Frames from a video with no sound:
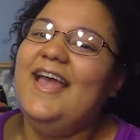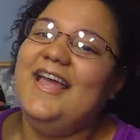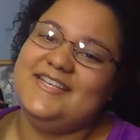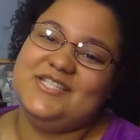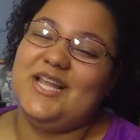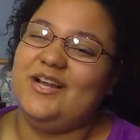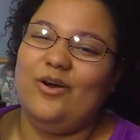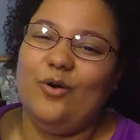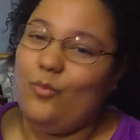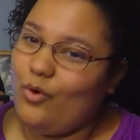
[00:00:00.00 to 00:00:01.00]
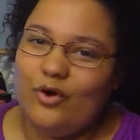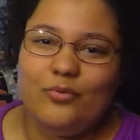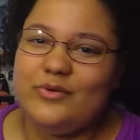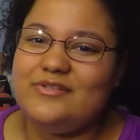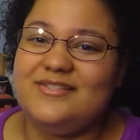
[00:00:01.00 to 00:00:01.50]
just like a
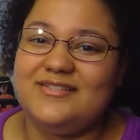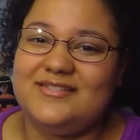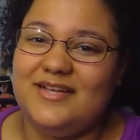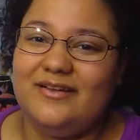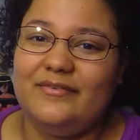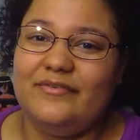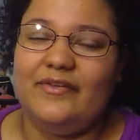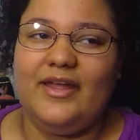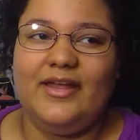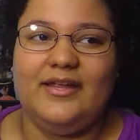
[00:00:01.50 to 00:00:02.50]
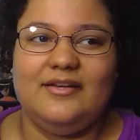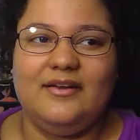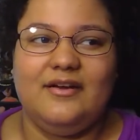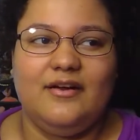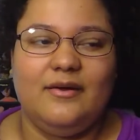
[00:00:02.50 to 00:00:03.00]
whirlwind and stuff,
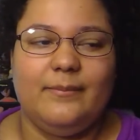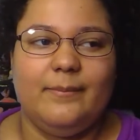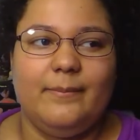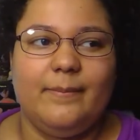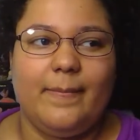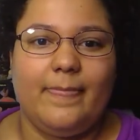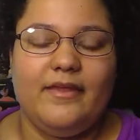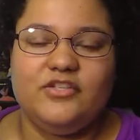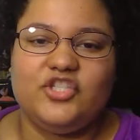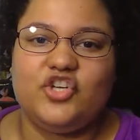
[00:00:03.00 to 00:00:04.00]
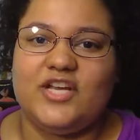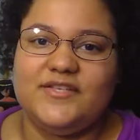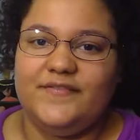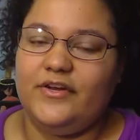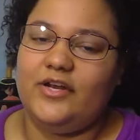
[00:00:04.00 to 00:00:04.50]
and he just tries to
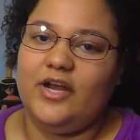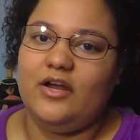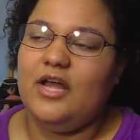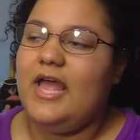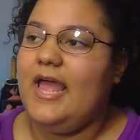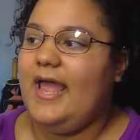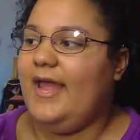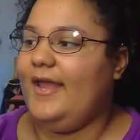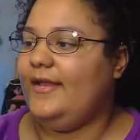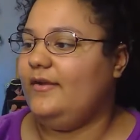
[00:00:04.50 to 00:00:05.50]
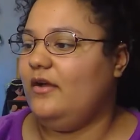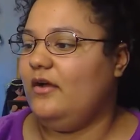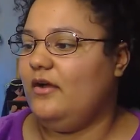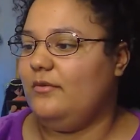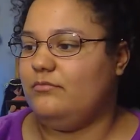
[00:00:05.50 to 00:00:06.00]
figure it out, and
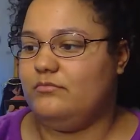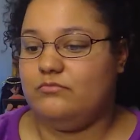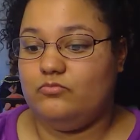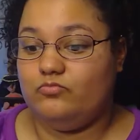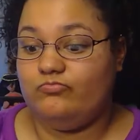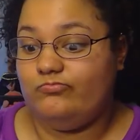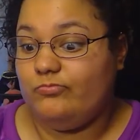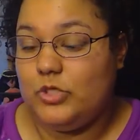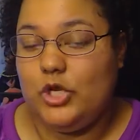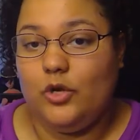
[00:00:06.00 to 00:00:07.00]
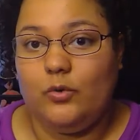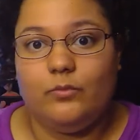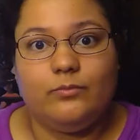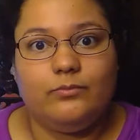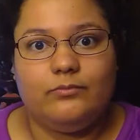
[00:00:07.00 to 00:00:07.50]
you know,
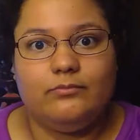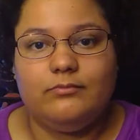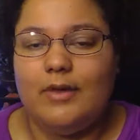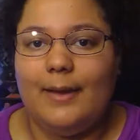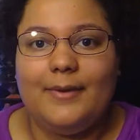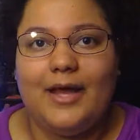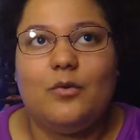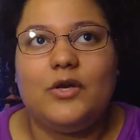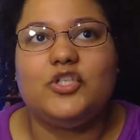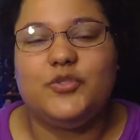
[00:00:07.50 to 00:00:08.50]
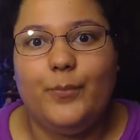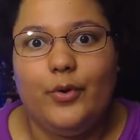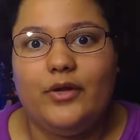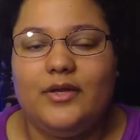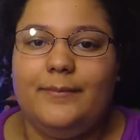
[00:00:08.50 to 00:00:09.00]
I don't want to
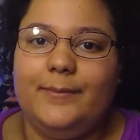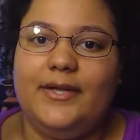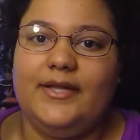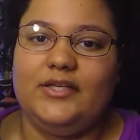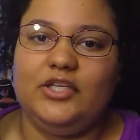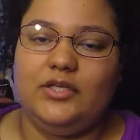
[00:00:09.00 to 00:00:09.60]
spoil it, but